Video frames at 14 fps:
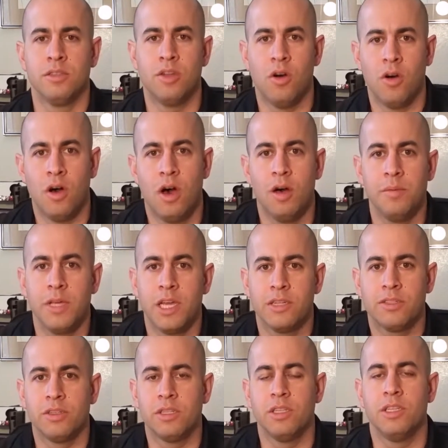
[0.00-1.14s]
So I'll be
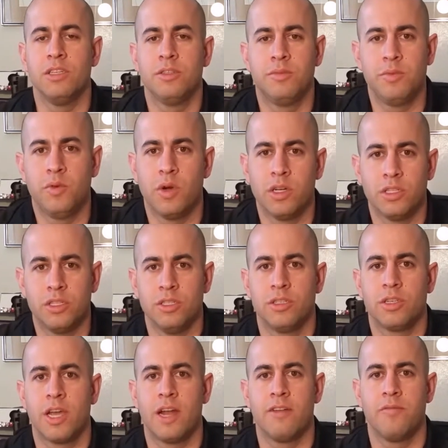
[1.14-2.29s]
answering these
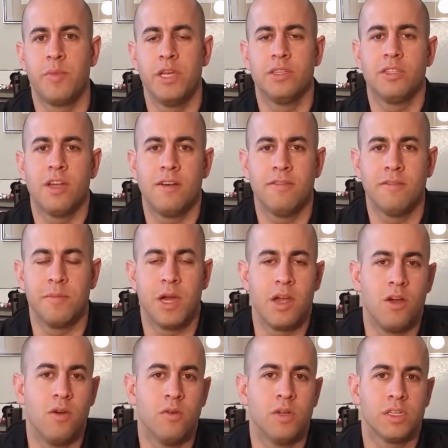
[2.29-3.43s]
questions kind of based off of my
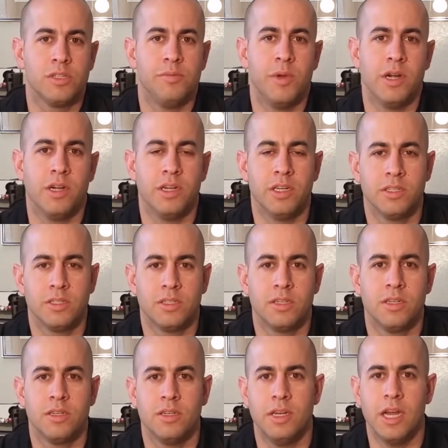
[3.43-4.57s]
own experience,
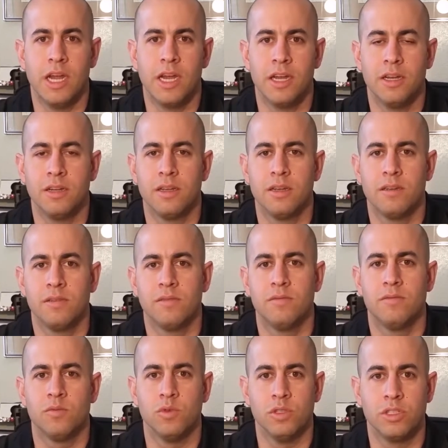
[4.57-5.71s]
and
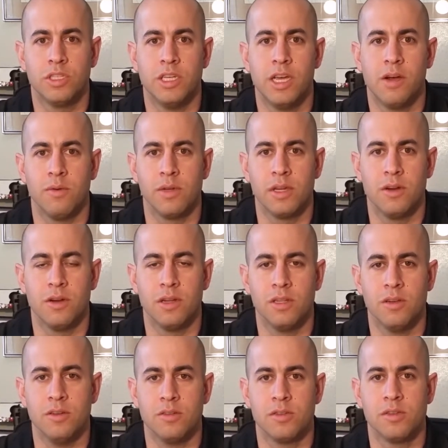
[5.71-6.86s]
we'll see how we go on
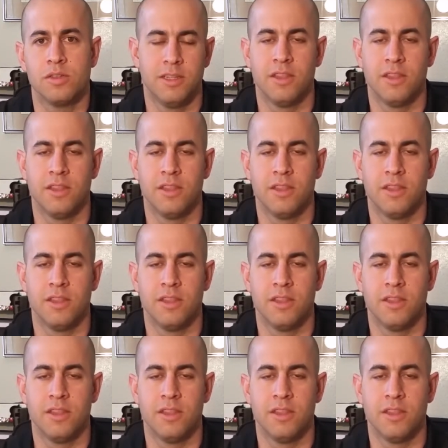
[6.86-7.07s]
those.